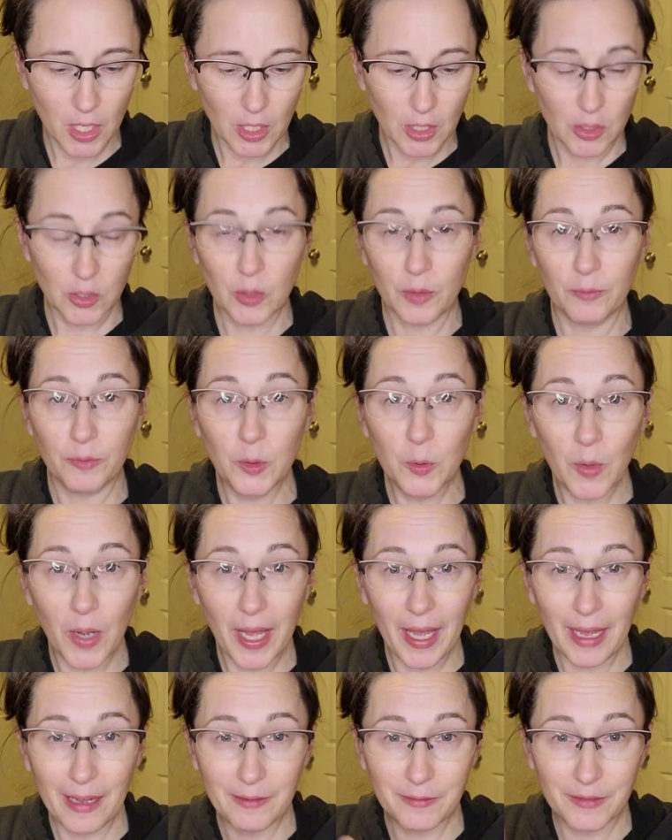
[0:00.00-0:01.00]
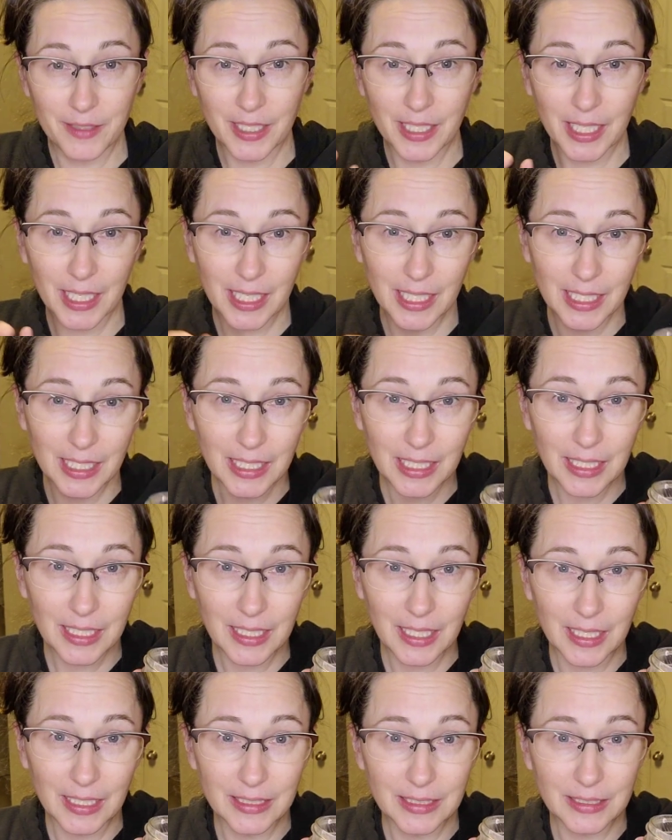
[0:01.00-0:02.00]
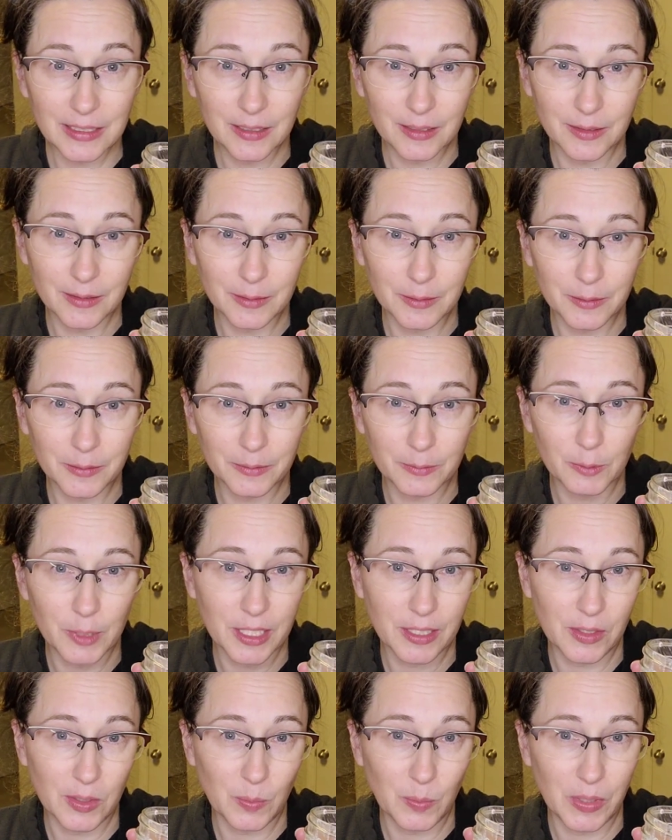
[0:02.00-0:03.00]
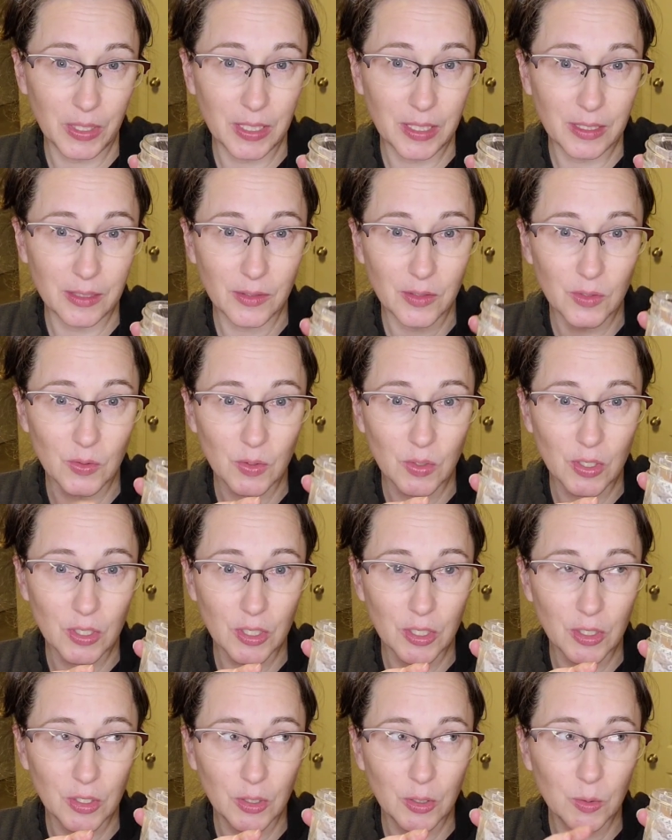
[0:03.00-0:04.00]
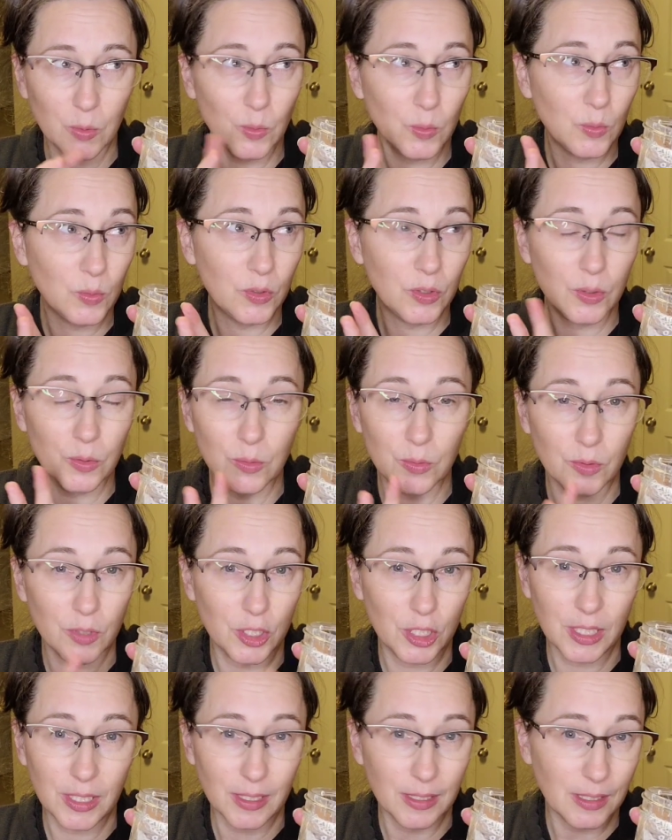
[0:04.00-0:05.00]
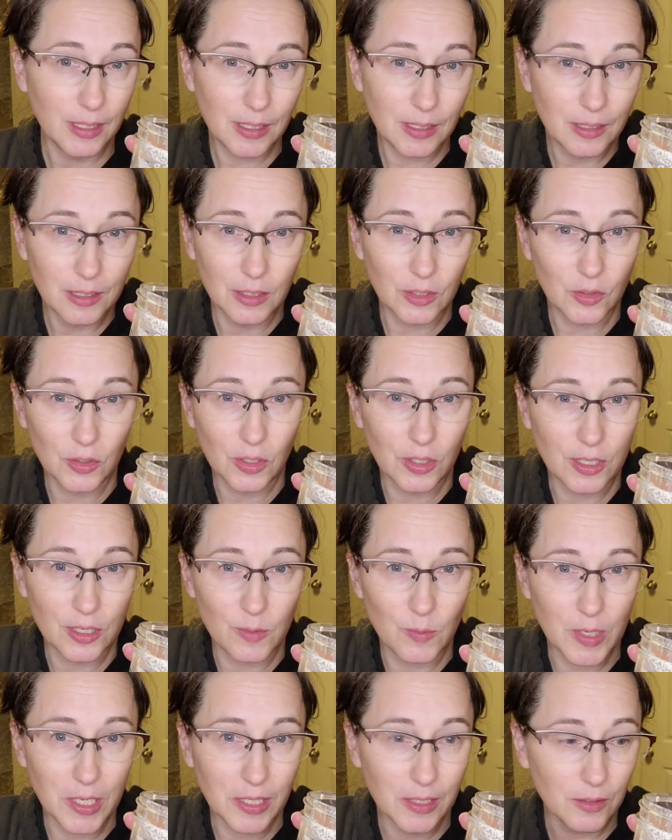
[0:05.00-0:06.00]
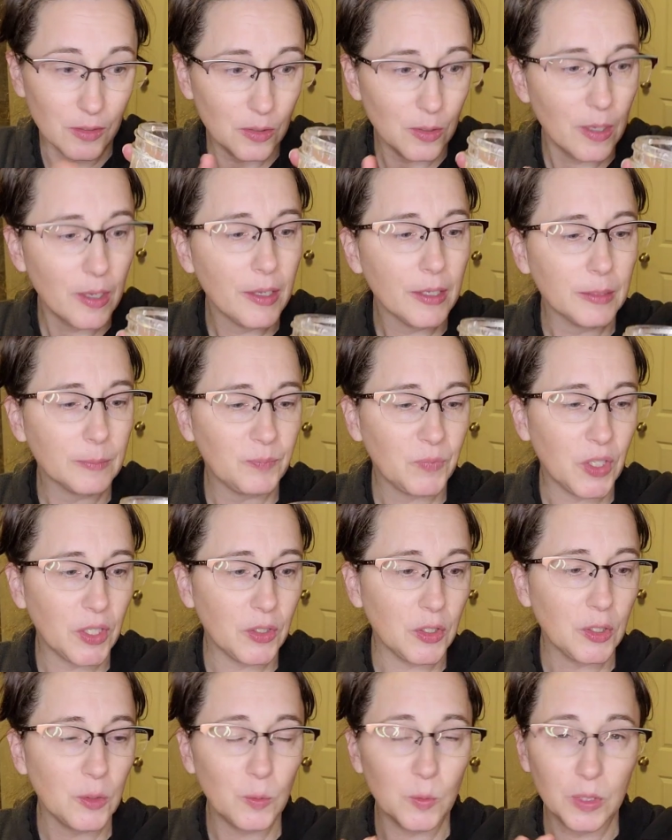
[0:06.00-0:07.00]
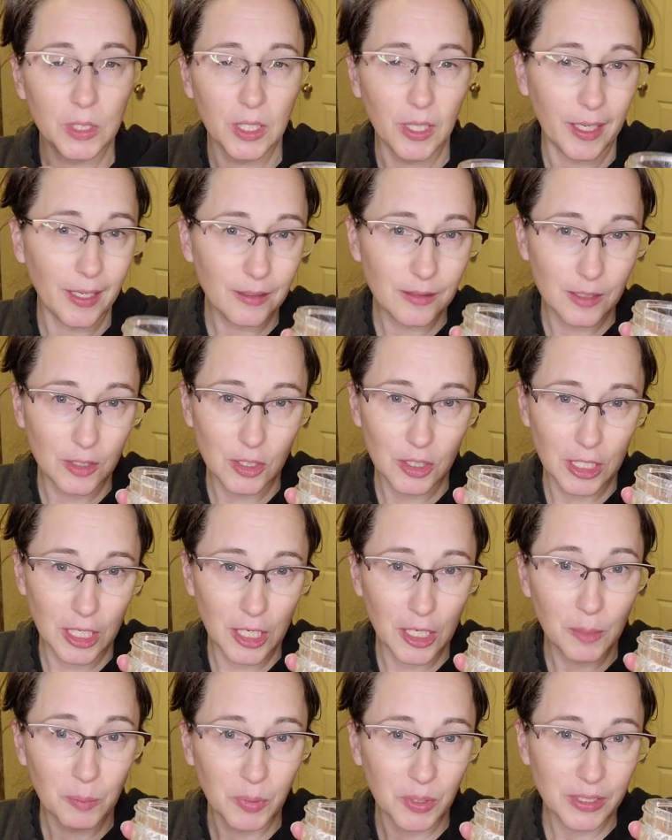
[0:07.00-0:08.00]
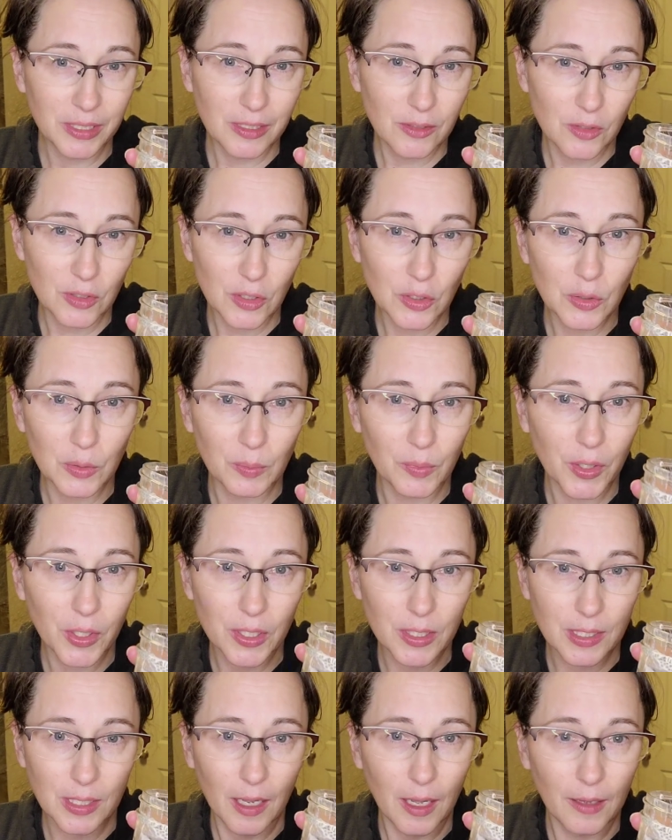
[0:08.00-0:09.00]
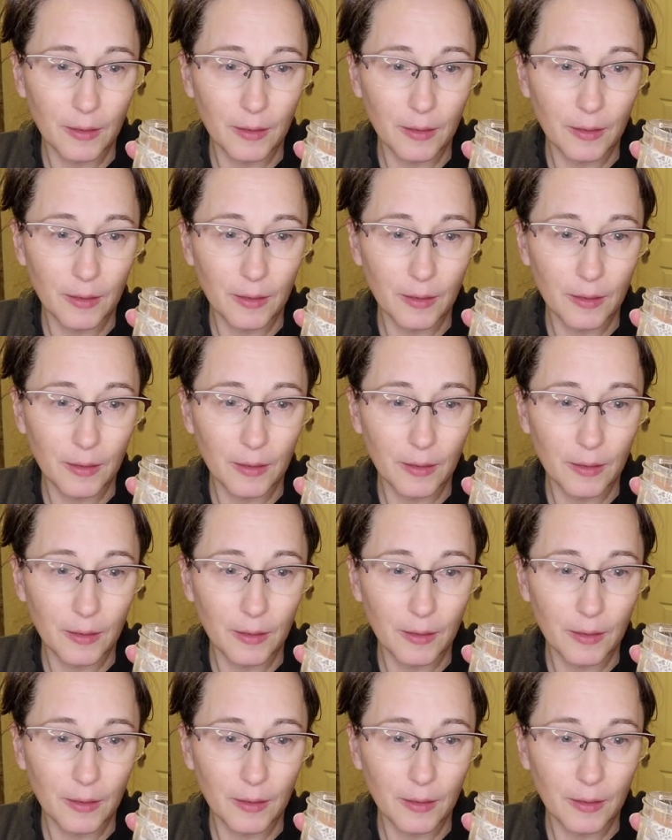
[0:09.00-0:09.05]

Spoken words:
So if you have any kind of recipes or you use chia seeds in certain ways that you would like to share, please do, because